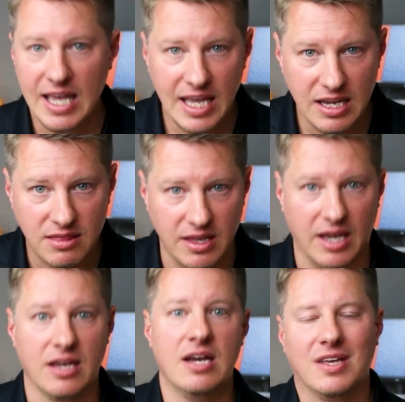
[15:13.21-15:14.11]

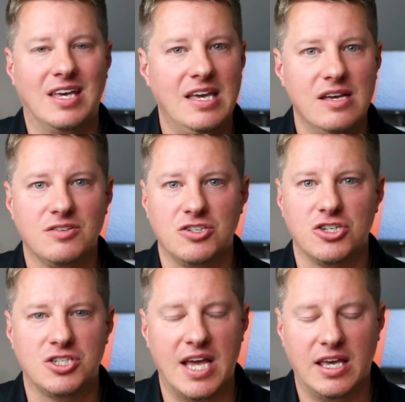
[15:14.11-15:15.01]
Anything. The key is
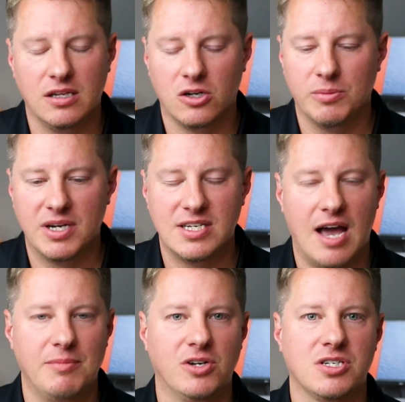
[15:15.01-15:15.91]
just taking a little bit of
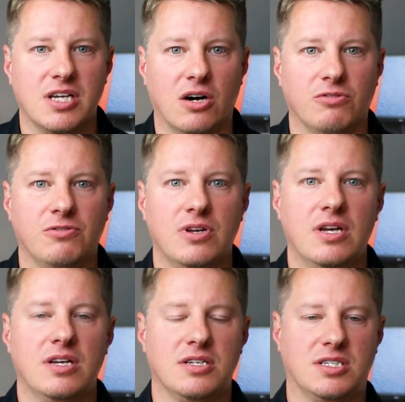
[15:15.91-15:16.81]
time to yourself,
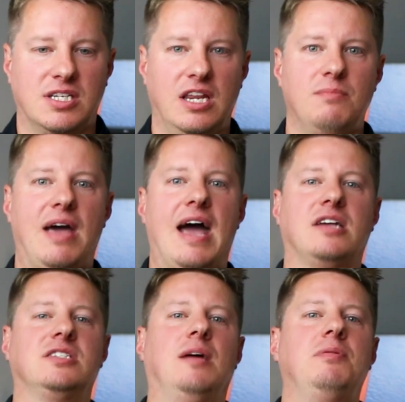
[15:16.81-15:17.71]
sitting
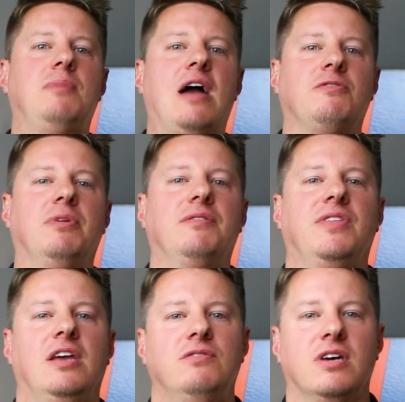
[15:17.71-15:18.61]
back, stepping back from
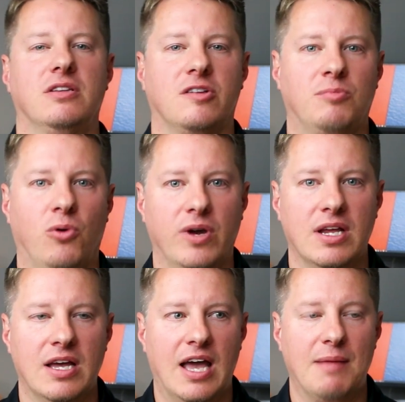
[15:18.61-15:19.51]
everything you've done this point,
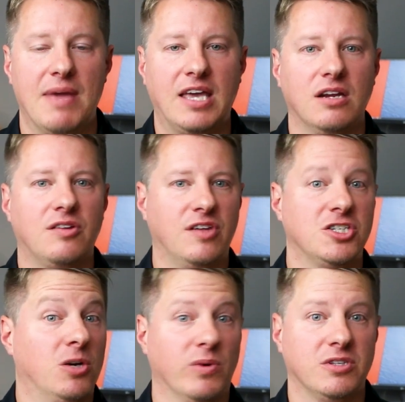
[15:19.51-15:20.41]
and making a
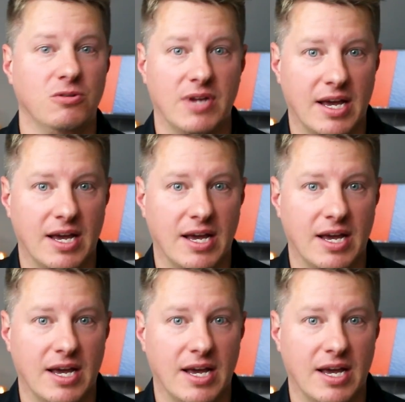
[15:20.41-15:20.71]
decision on what to do